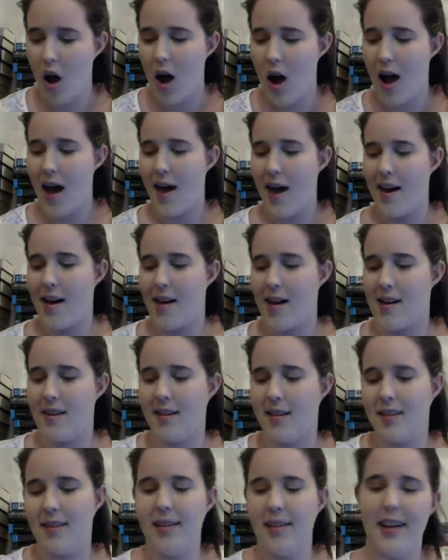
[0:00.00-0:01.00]

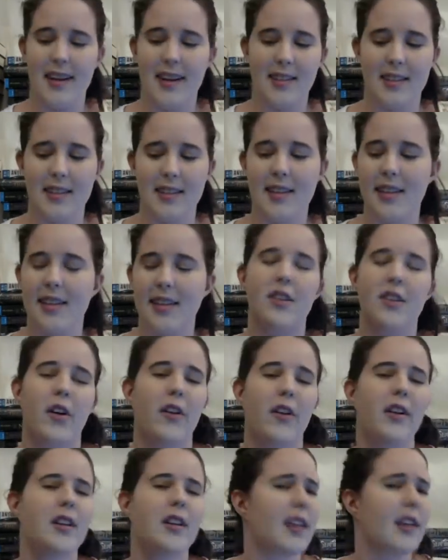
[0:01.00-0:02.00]
And lastly, these
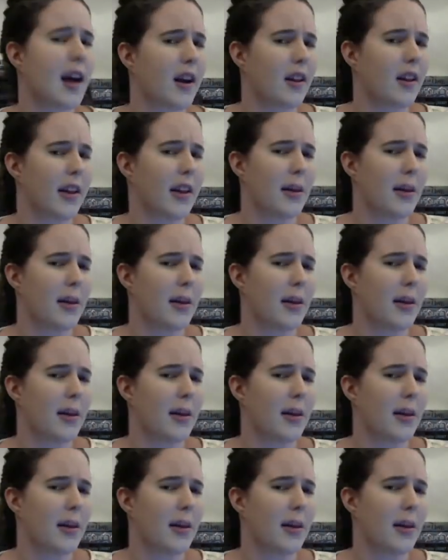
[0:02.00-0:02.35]
aren't entirely